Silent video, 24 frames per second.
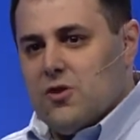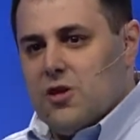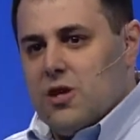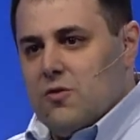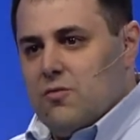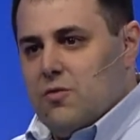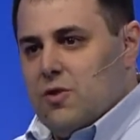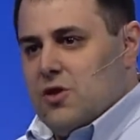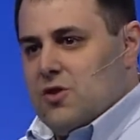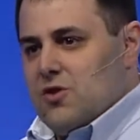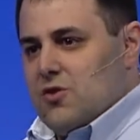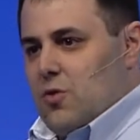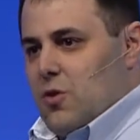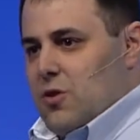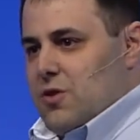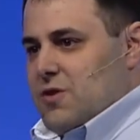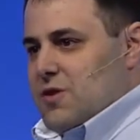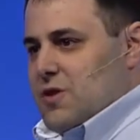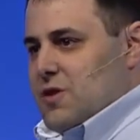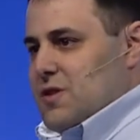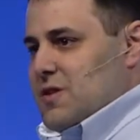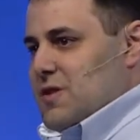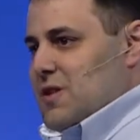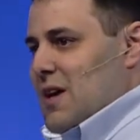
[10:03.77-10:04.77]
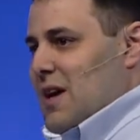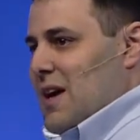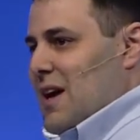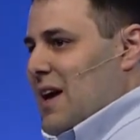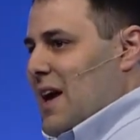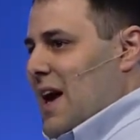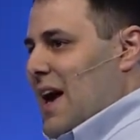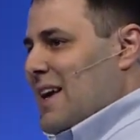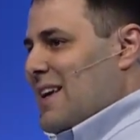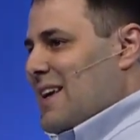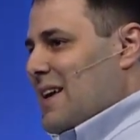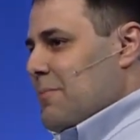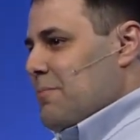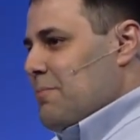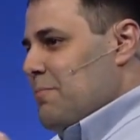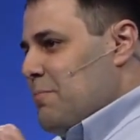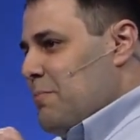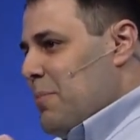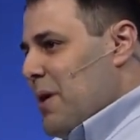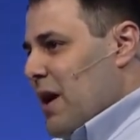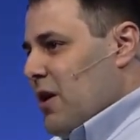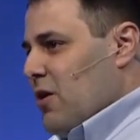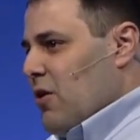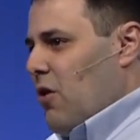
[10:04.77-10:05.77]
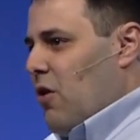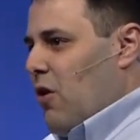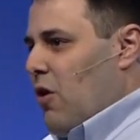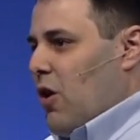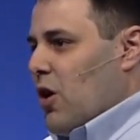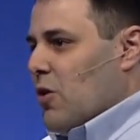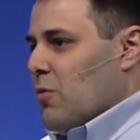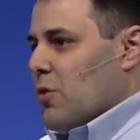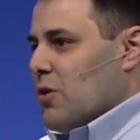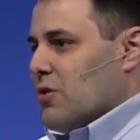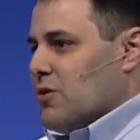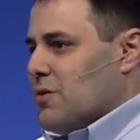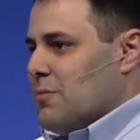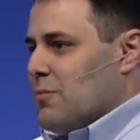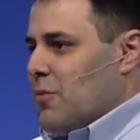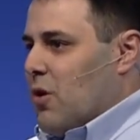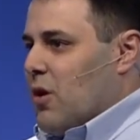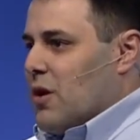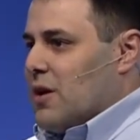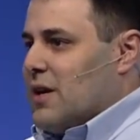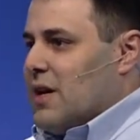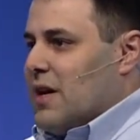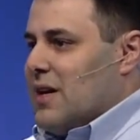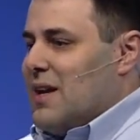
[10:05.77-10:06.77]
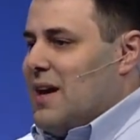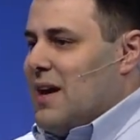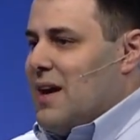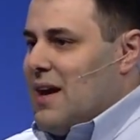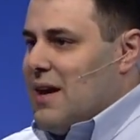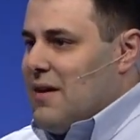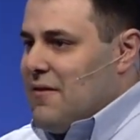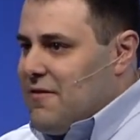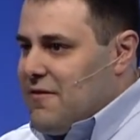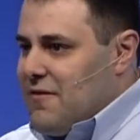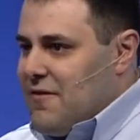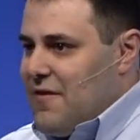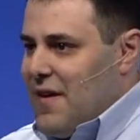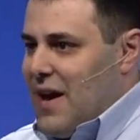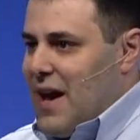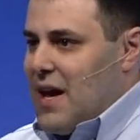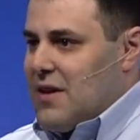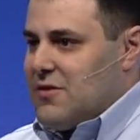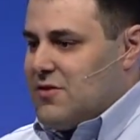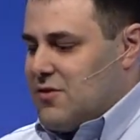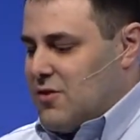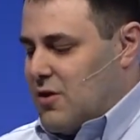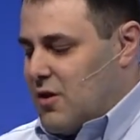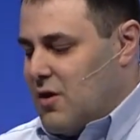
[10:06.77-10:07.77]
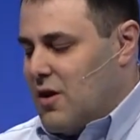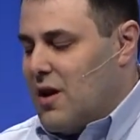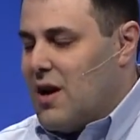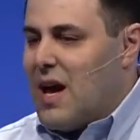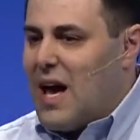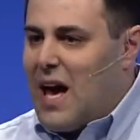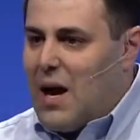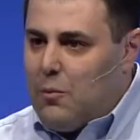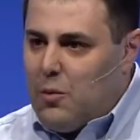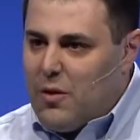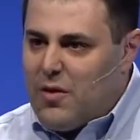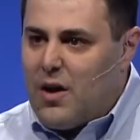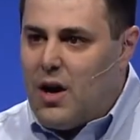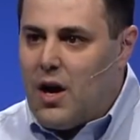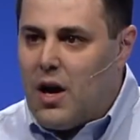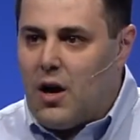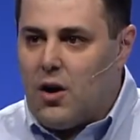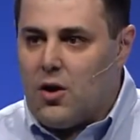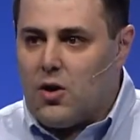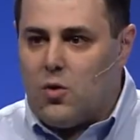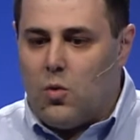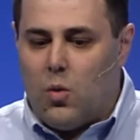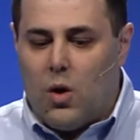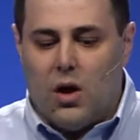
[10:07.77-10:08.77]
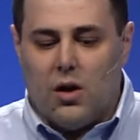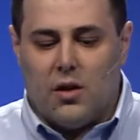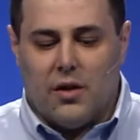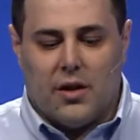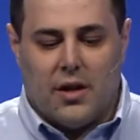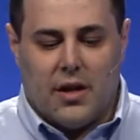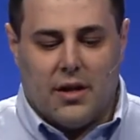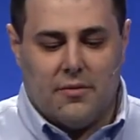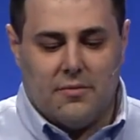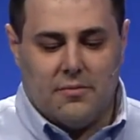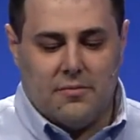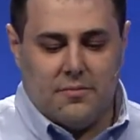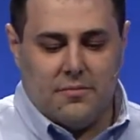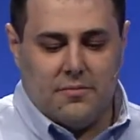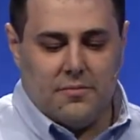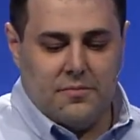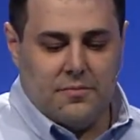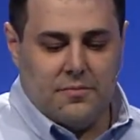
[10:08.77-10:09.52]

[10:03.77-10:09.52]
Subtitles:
use their resources and get better hardware to market faster and with higher quality.